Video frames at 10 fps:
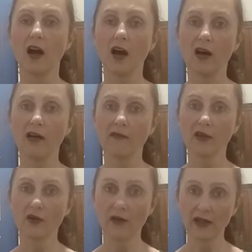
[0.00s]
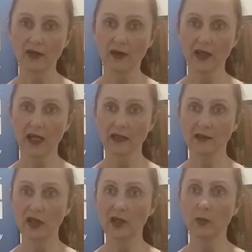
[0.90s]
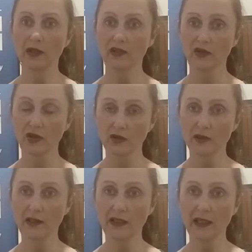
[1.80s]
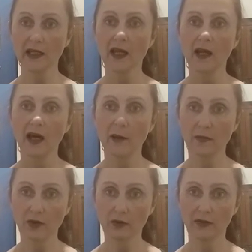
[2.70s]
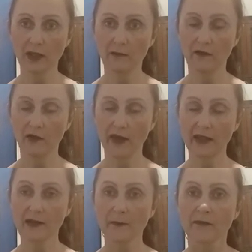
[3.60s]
of rhetoric, and we certainly applaud them for that.